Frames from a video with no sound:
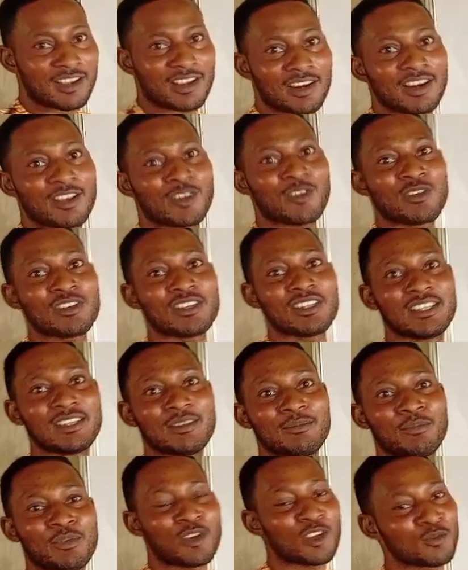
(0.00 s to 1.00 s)
click on the
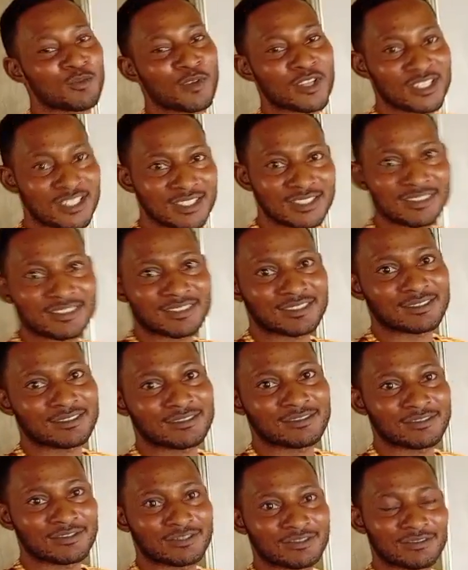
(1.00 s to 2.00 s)
plus button,
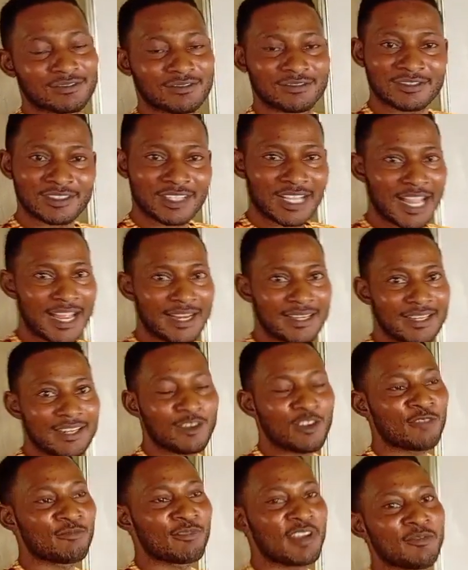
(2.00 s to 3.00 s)
kindly
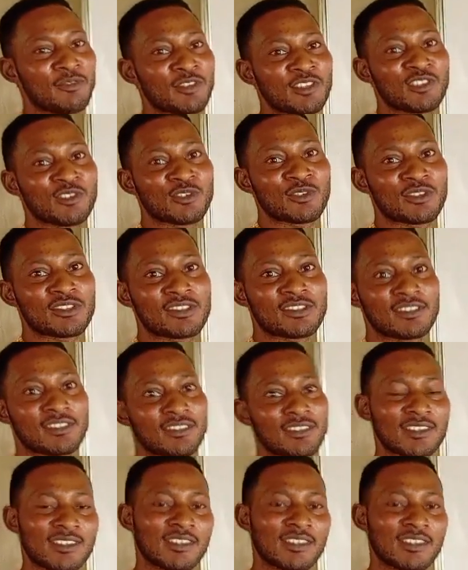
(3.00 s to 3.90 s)
love my videos,